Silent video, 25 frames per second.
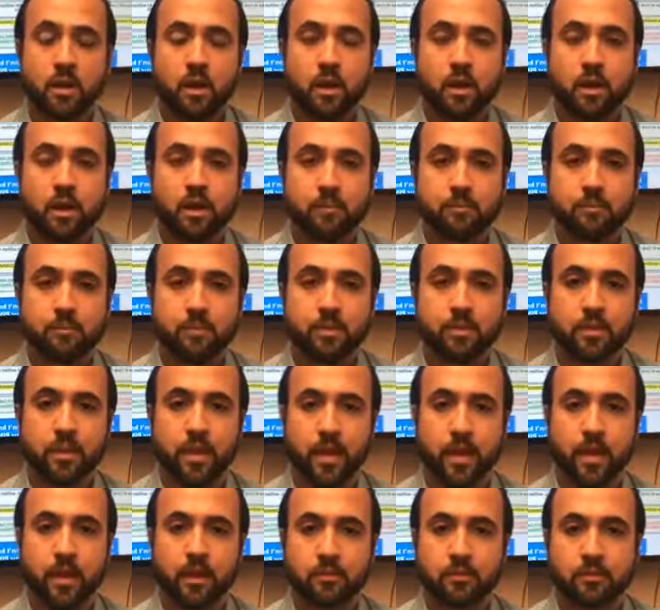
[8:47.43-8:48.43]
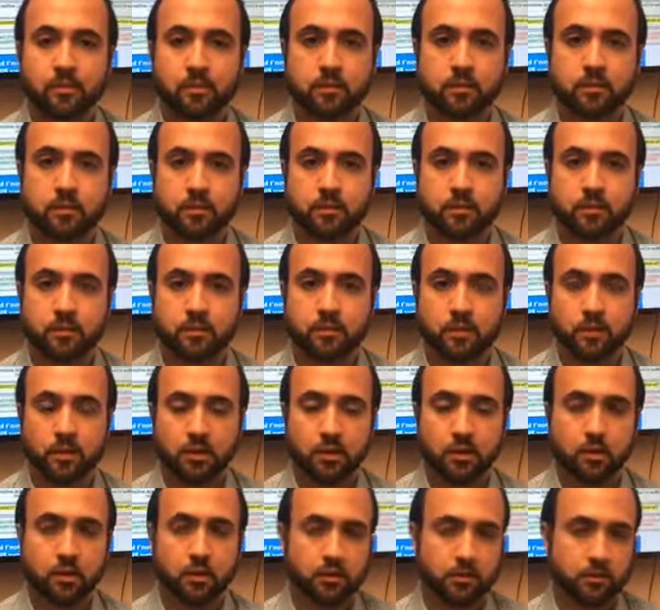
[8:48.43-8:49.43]
um, that uh,
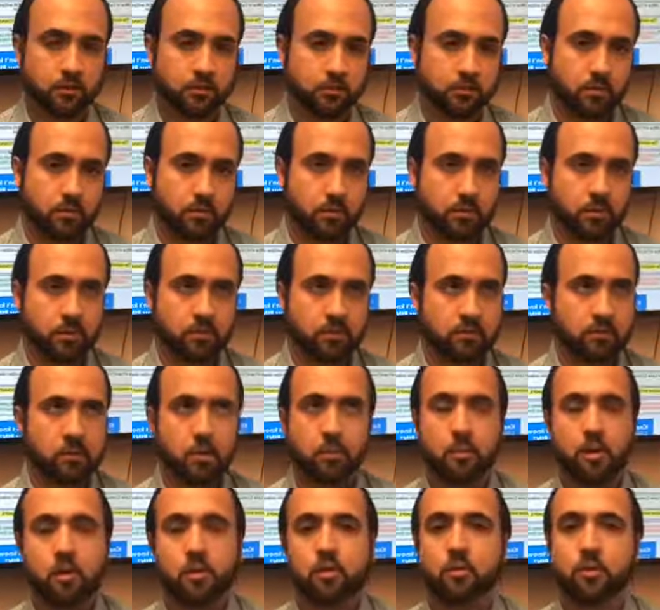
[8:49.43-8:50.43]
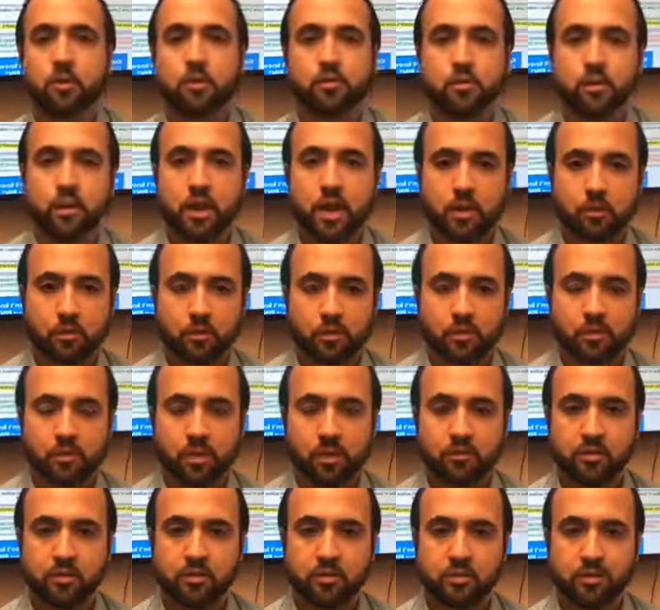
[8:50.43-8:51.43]
uh, same area of one of your neighbors,
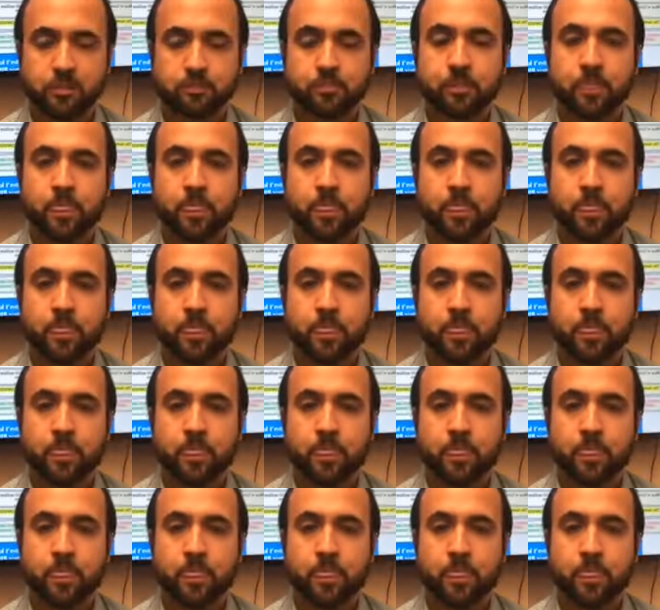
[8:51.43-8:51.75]
obviously,